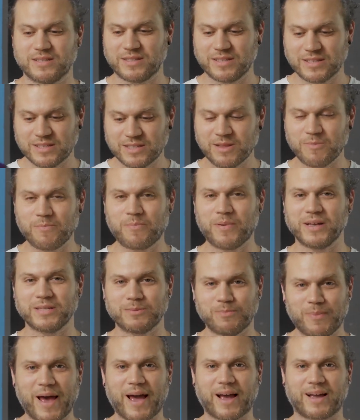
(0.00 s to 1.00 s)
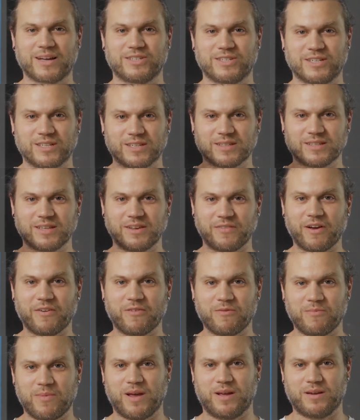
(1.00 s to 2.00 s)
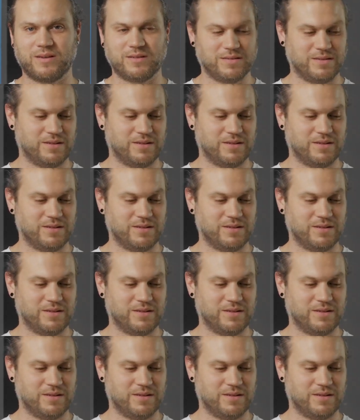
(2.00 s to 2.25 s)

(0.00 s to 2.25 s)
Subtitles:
These are the best packaging they've ever made.